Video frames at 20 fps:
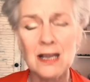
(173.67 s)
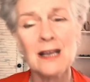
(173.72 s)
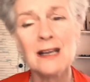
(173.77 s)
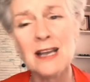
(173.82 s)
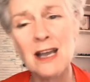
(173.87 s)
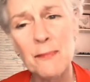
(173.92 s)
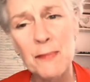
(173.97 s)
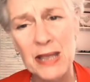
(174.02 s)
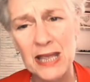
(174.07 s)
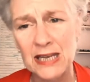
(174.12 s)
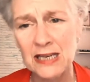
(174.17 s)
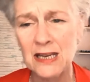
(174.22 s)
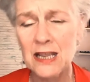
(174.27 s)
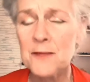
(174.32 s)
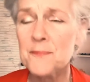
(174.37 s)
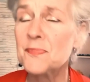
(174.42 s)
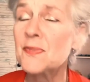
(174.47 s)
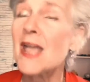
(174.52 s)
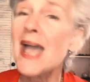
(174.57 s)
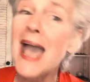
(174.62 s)
Come in.
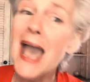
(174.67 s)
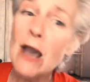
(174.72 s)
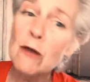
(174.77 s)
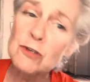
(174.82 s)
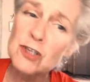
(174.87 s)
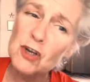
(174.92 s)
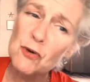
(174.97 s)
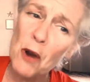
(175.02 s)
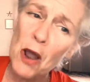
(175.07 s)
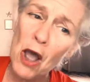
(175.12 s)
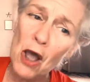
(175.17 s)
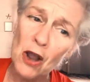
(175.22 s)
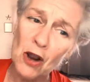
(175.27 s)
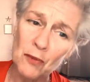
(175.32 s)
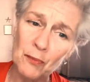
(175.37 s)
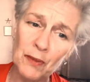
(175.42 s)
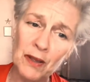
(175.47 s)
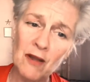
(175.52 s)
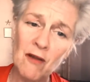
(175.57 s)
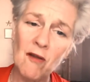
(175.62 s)
How's your
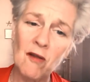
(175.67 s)
arm?